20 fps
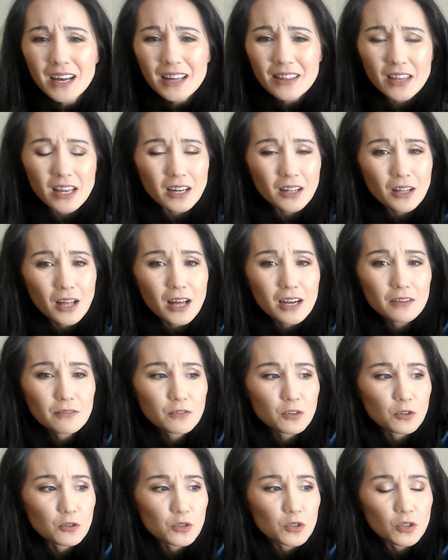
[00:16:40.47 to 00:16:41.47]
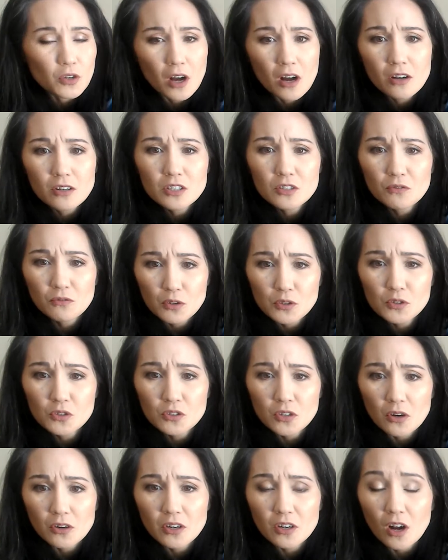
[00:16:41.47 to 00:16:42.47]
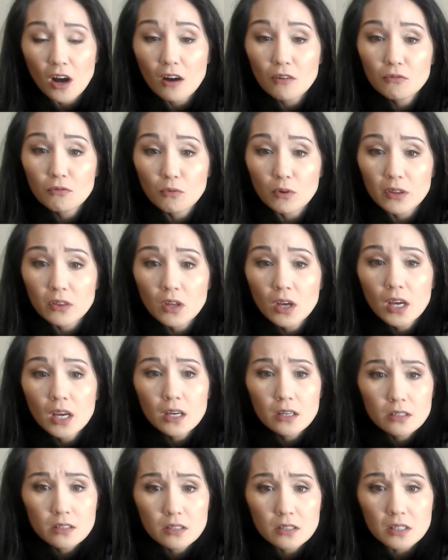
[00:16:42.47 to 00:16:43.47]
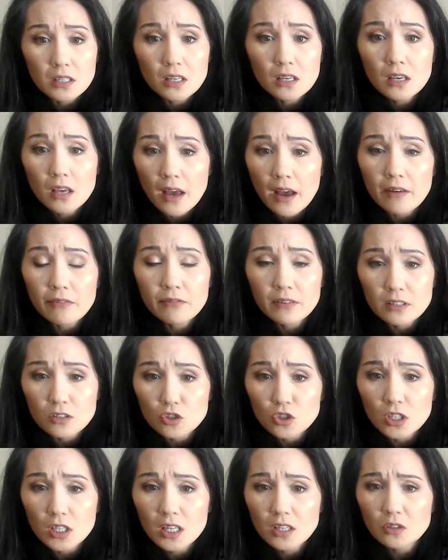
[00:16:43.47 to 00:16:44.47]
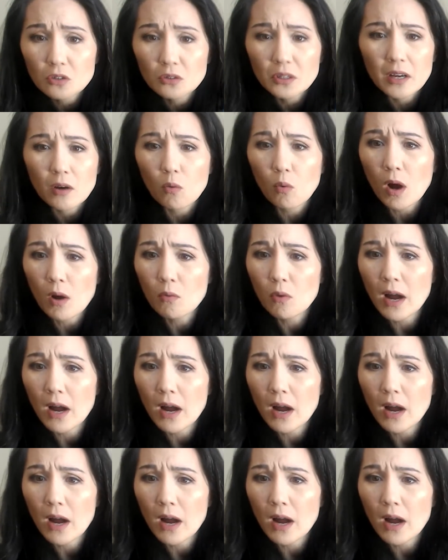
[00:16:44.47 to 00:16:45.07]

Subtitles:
that a lot of your songs first started off with C, F, and G, and you're like, what?